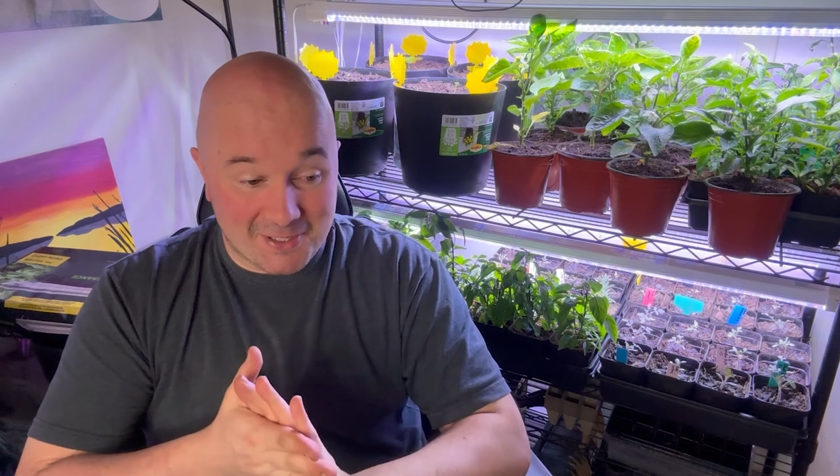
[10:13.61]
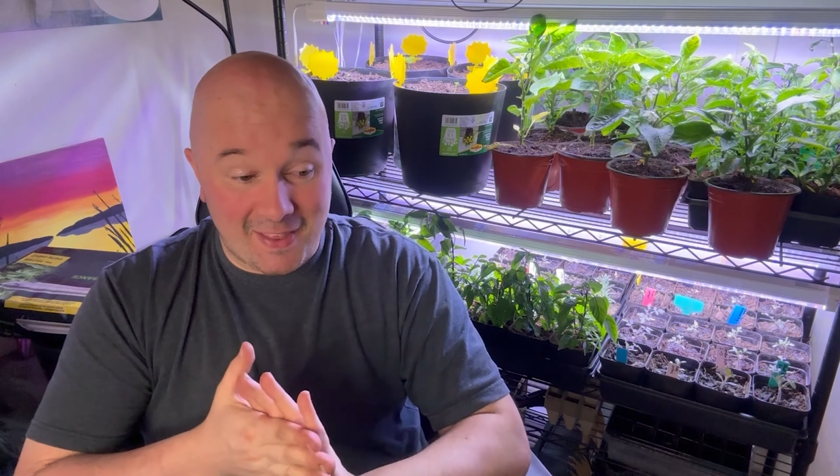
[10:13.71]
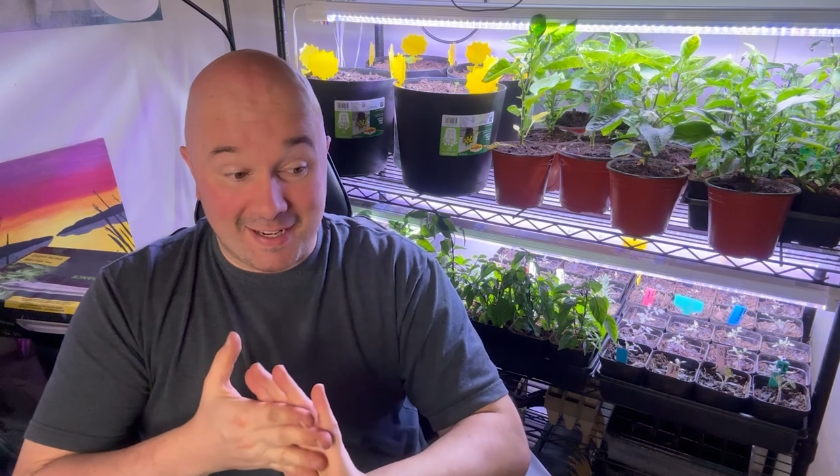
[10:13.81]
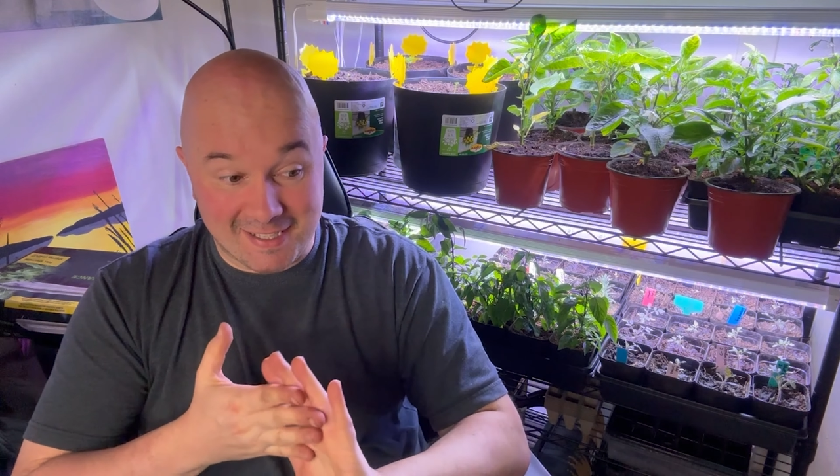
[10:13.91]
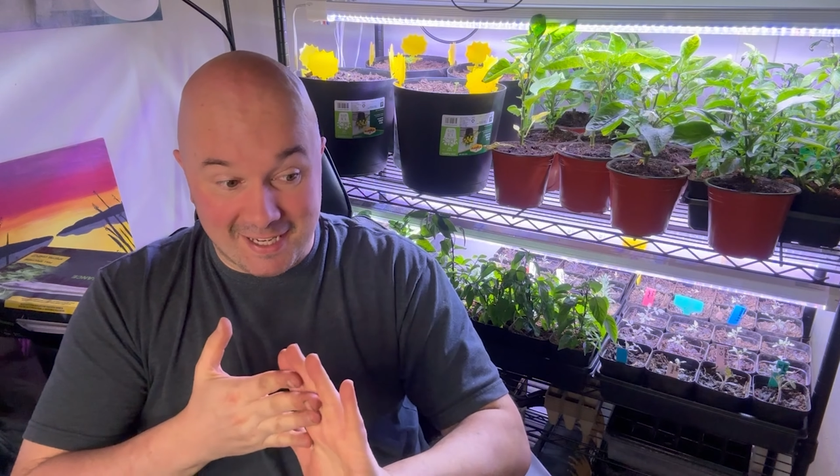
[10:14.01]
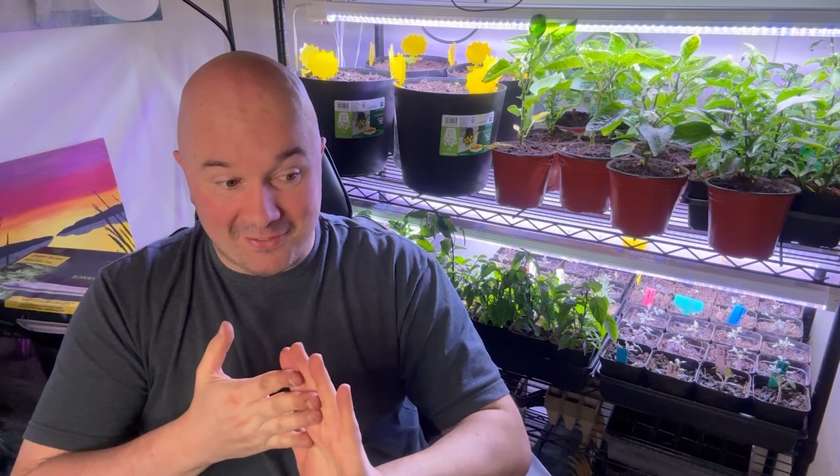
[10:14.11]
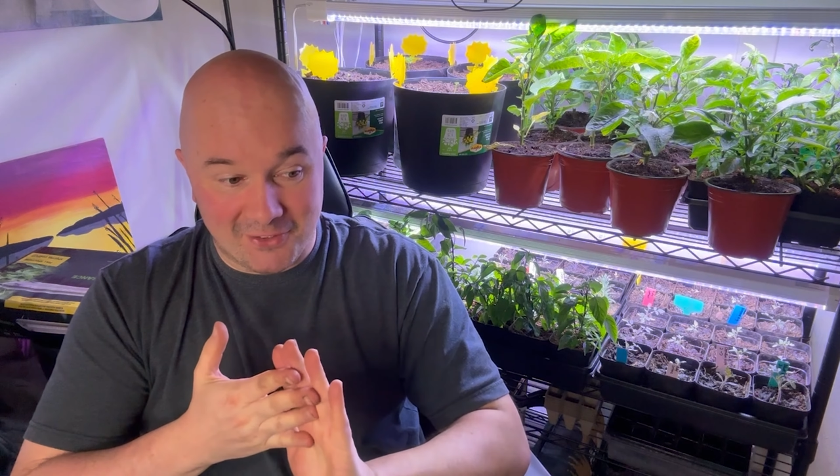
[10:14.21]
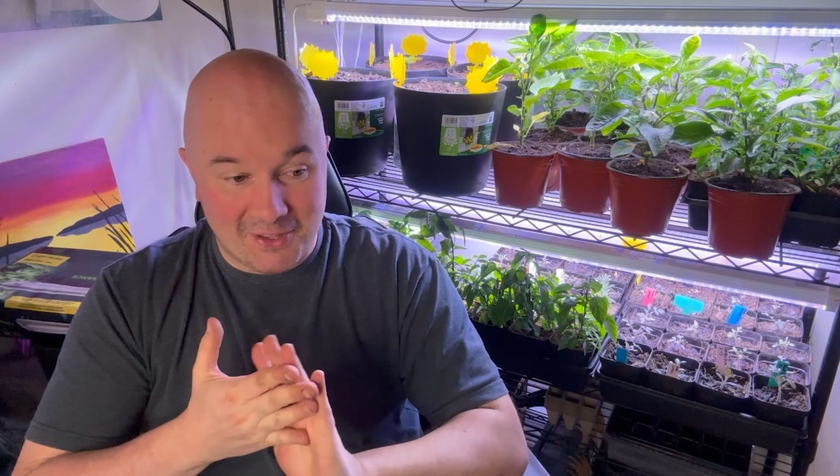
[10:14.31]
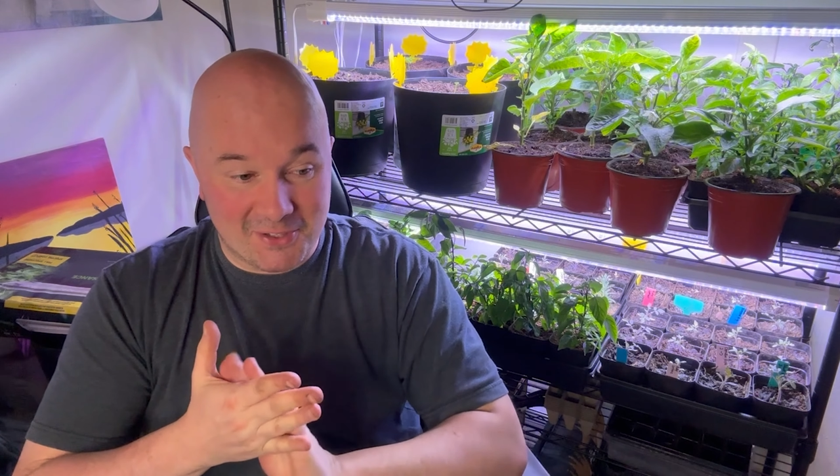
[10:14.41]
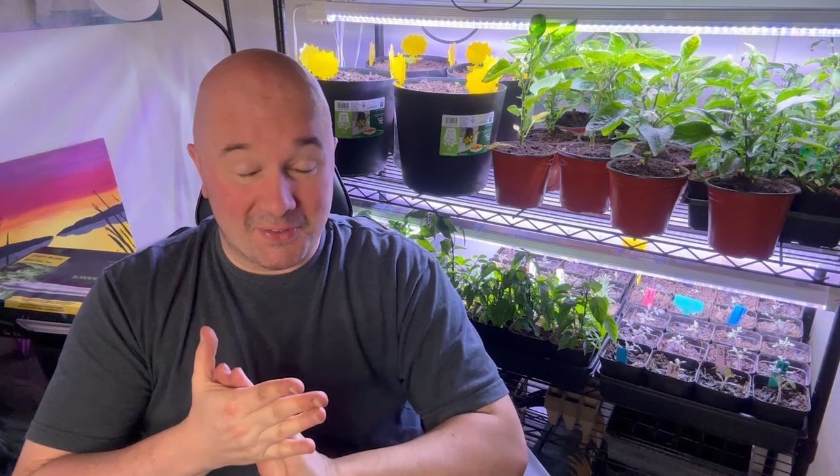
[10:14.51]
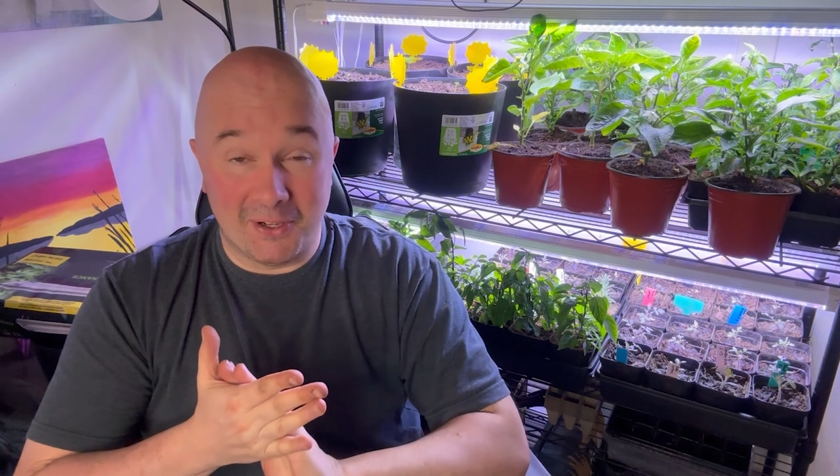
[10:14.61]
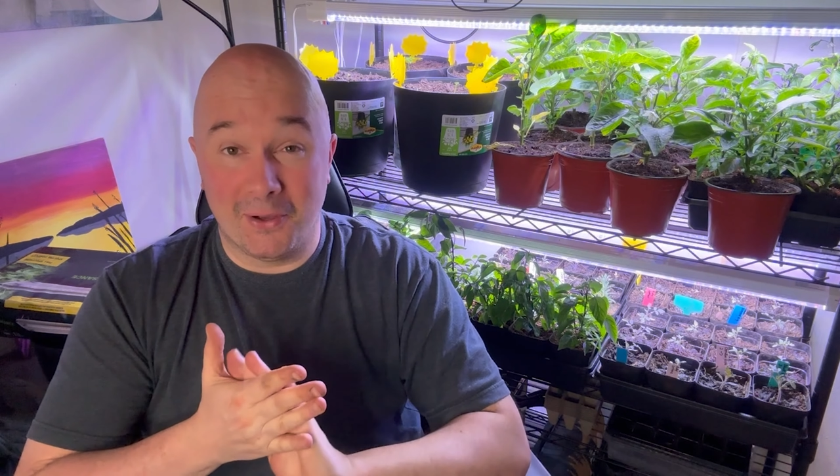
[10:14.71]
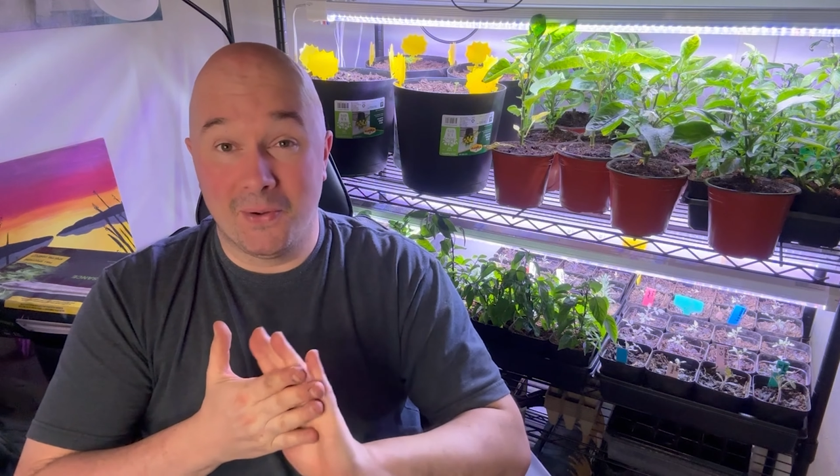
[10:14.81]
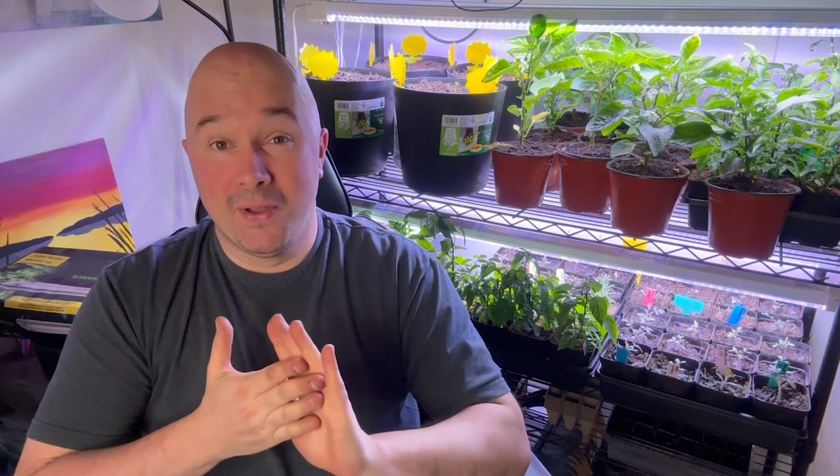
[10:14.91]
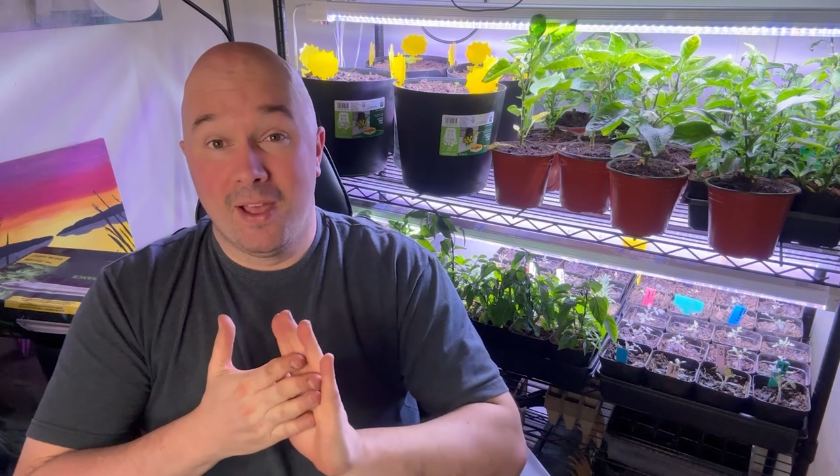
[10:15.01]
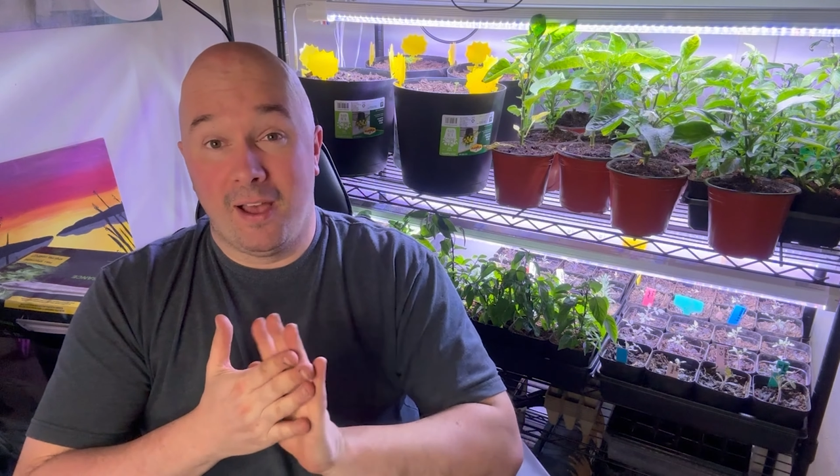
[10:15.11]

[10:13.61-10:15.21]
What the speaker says: That is it for this video.